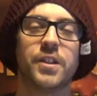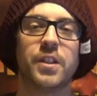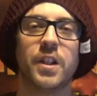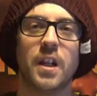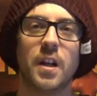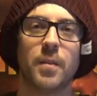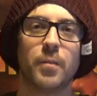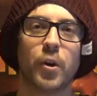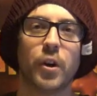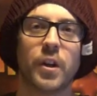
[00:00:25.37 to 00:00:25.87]

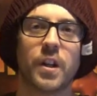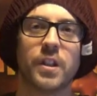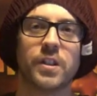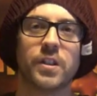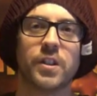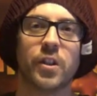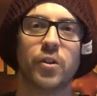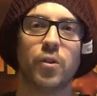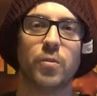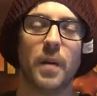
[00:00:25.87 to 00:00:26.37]
today I'm going to
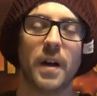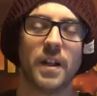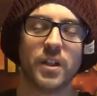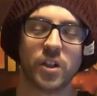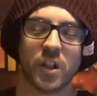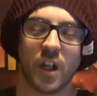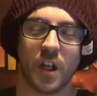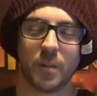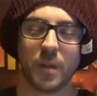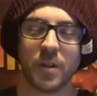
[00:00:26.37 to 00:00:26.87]
continue my
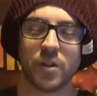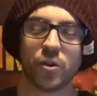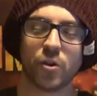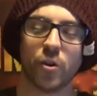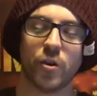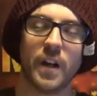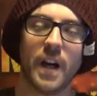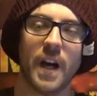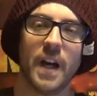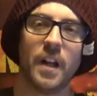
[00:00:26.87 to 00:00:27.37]
segments
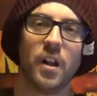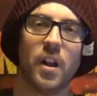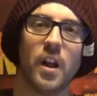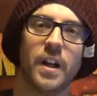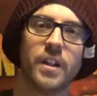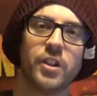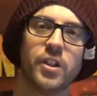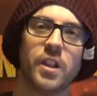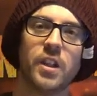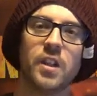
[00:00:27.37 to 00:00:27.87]
on
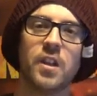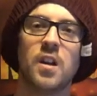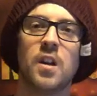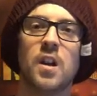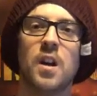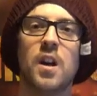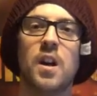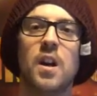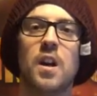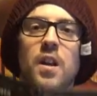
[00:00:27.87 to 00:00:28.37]
analysing
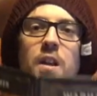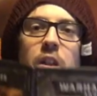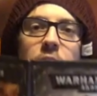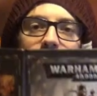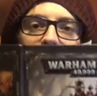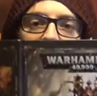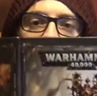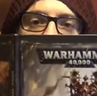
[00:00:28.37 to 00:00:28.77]
the